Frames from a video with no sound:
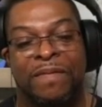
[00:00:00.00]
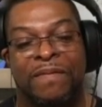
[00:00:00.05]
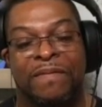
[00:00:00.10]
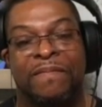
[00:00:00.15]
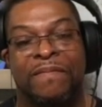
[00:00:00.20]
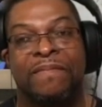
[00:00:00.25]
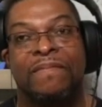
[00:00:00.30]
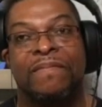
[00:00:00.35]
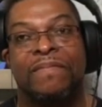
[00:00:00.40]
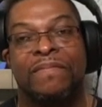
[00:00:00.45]

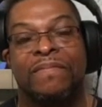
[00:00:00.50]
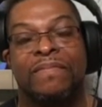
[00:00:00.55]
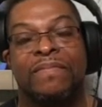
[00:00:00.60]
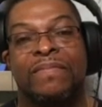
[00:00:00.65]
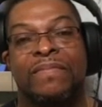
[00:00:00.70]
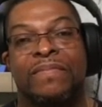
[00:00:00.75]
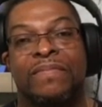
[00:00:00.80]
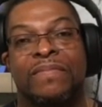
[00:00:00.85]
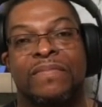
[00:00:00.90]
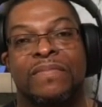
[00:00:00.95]

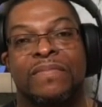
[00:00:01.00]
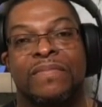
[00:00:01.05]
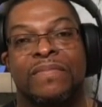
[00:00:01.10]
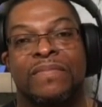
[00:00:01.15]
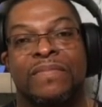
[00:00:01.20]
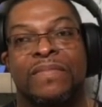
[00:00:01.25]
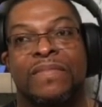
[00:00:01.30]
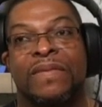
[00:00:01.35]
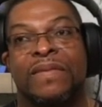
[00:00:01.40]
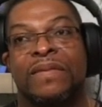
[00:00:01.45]

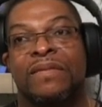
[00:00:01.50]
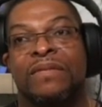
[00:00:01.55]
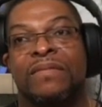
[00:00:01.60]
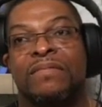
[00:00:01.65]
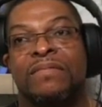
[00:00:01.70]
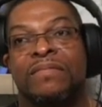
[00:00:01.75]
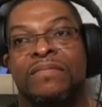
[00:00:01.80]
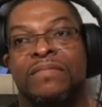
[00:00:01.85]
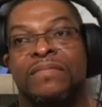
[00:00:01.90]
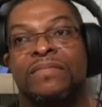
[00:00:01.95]

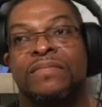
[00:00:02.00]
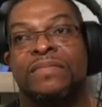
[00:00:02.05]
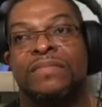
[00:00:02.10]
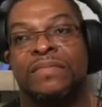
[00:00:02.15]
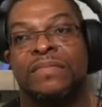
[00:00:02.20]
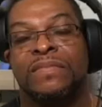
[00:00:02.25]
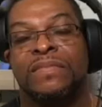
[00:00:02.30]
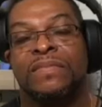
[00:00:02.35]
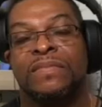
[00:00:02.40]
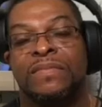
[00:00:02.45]

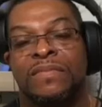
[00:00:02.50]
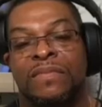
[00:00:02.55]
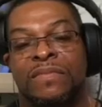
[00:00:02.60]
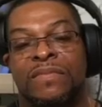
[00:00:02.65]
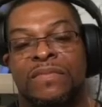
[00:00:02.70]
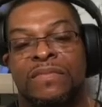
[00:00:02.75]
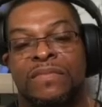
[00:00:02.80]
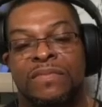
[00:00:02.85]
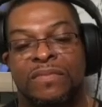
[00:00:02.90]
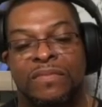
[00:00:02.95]

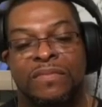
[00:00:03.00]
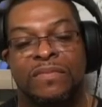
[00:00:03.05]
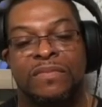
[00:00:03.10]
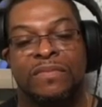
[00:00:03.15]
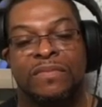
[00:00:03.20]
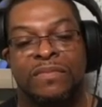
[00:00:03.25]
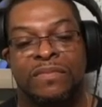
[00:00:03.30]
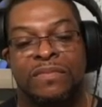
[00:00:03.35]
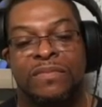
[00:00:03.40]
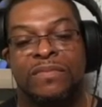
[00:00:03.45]

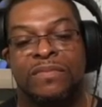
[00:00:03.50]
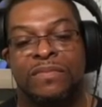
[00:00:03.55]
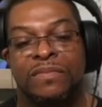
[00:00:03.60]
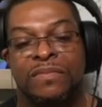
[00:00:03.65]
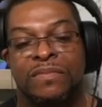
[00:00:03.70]
[no speech]